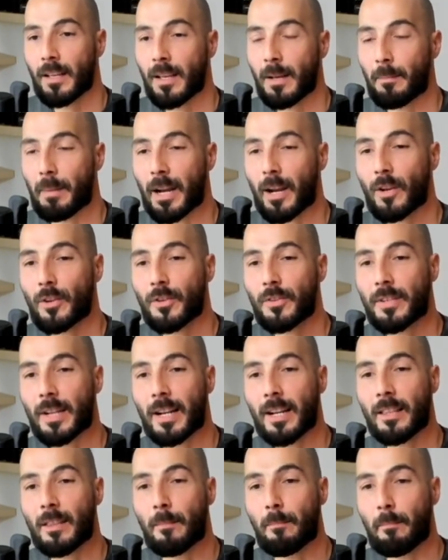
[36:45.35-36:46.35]
By
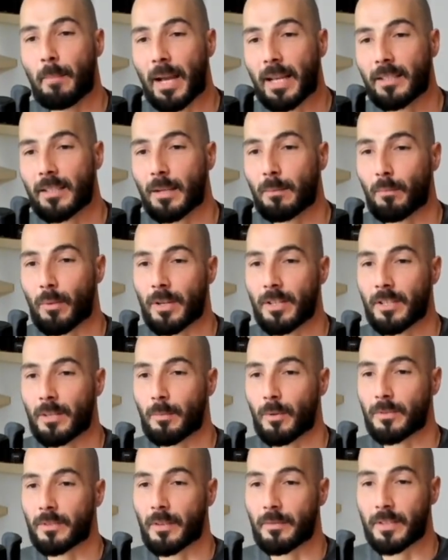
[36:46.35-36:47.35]
understanding the basic
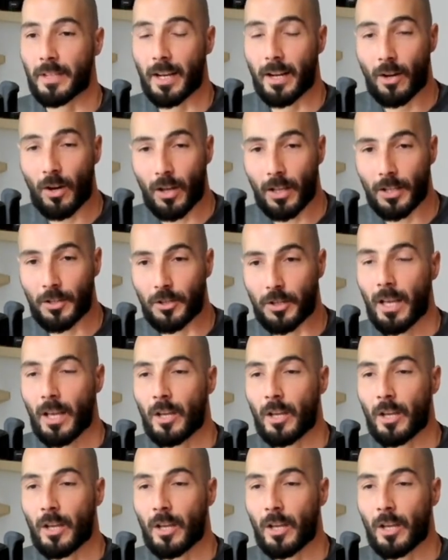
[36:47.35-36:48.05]
principles of psychology,